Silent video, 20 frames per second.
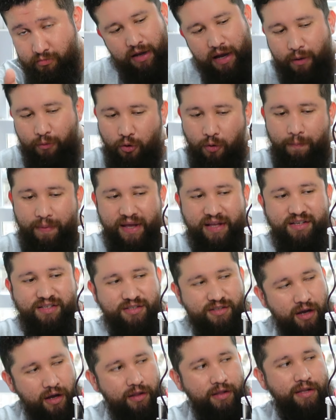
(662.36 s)
I will be
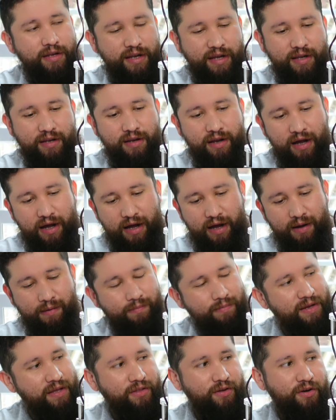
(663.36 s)
installing it
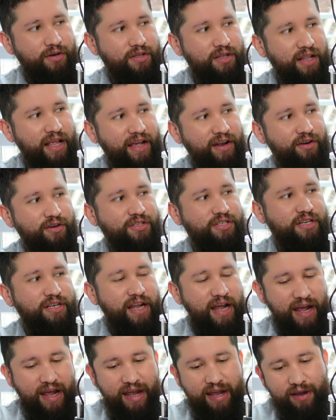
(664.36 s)
either later
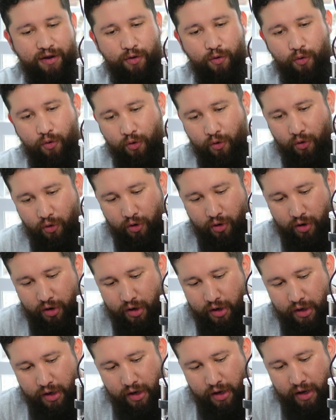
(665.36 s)
today
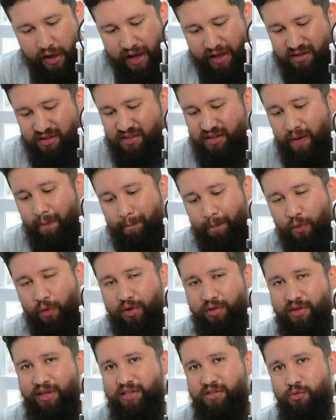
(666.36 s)
or at some
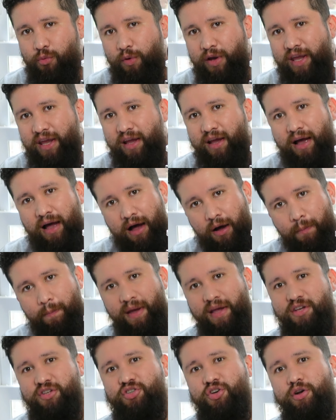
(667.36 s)
point this week. I'll
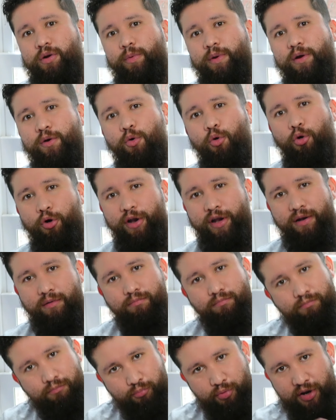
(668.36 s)
make sure to record
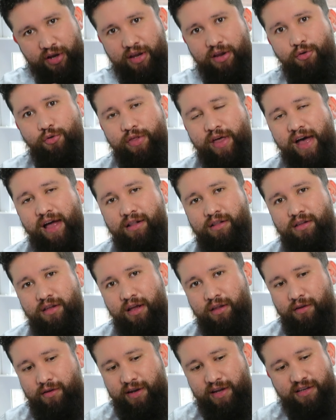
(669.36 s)
it, bring you that
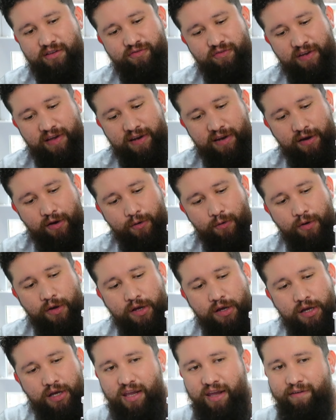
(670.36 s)
on the next video,
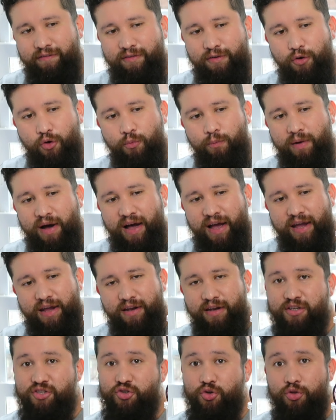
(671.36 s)
give you my
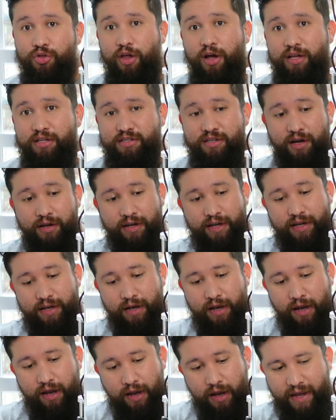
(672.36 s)
initial thoughts on
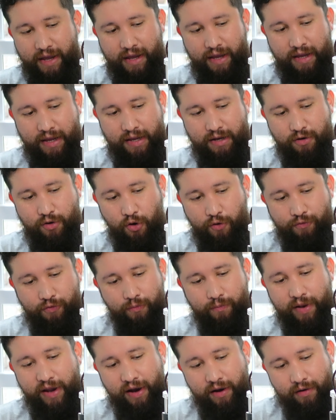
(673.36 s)
it, and go
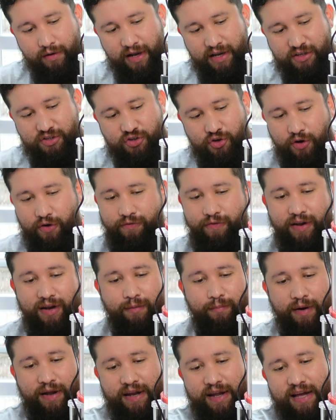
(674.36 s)
from there. Not sure if
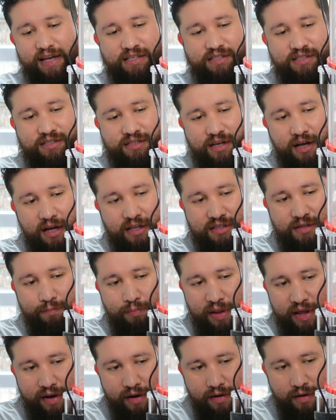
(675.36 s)
anybody has
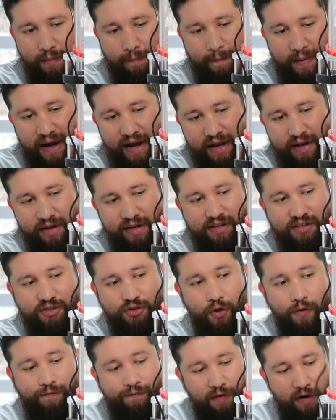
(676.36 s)
contemplated on buying this.
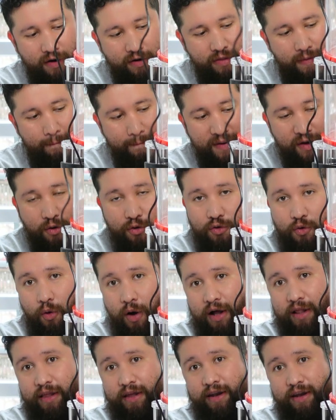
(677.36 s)
So far, the build
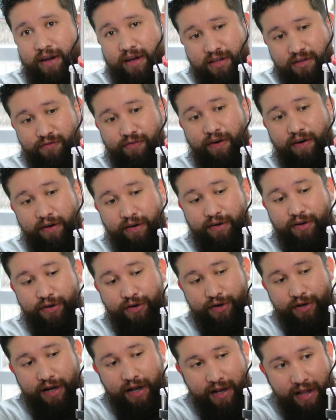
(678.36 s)
quality is very
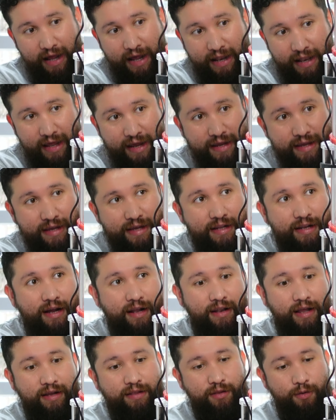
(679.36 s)
good. I like it. I
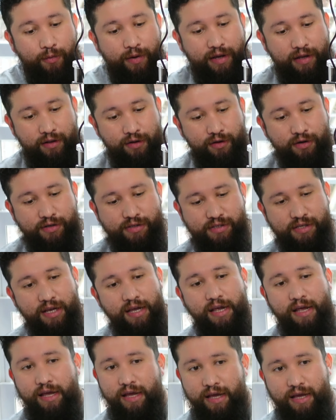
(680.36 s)
like the way it looks.
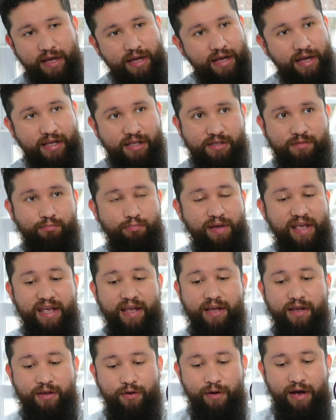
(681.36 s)
It's
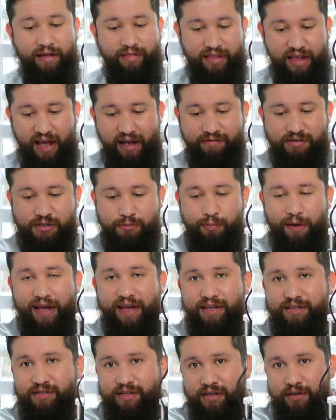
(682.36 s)
big. You have to have
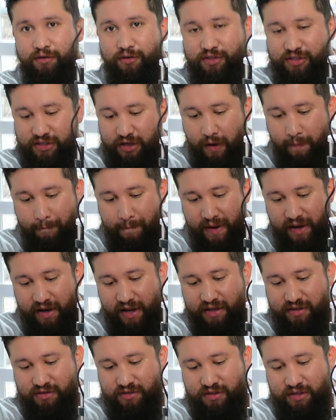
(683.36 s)
space in your sump, and
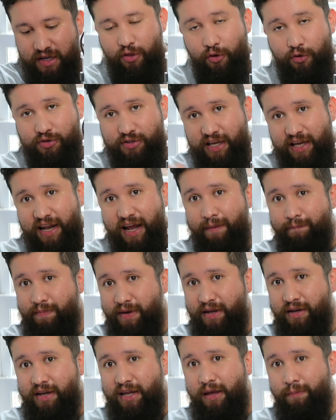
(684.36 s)
as those that have
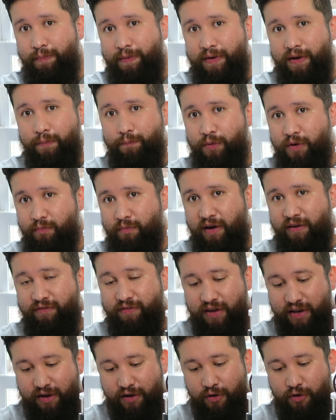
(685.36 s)
been keeping up with my
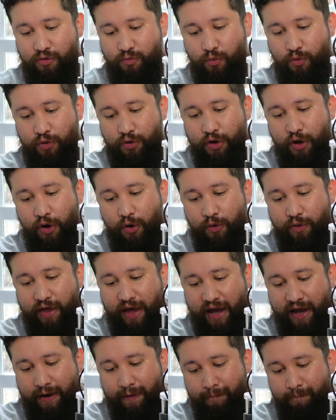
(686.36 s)
videos will know
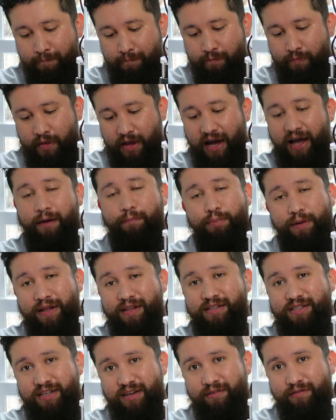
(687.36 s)
that I have
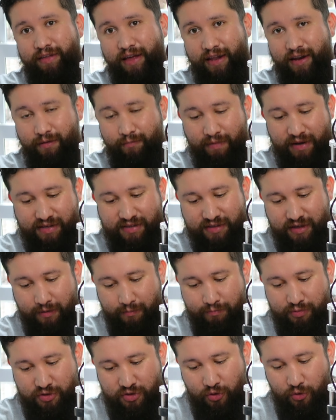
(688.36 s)
plenty of that in my
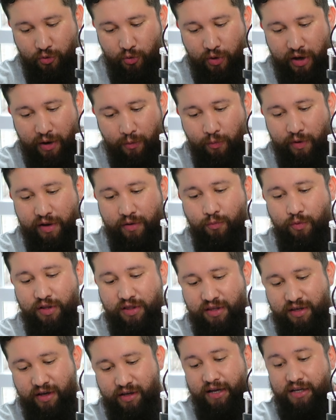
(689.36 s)
sump. So I went
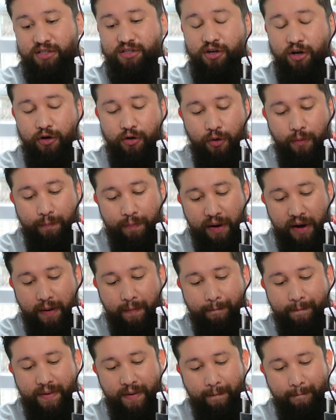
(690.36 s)
with the external
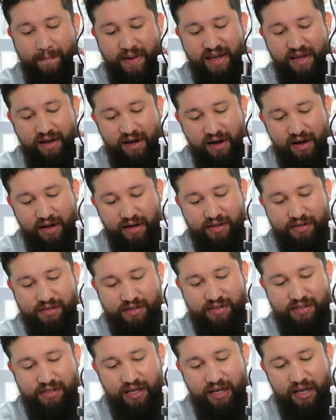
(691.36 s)
pump
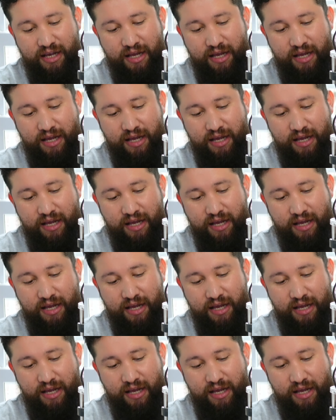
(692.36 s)
because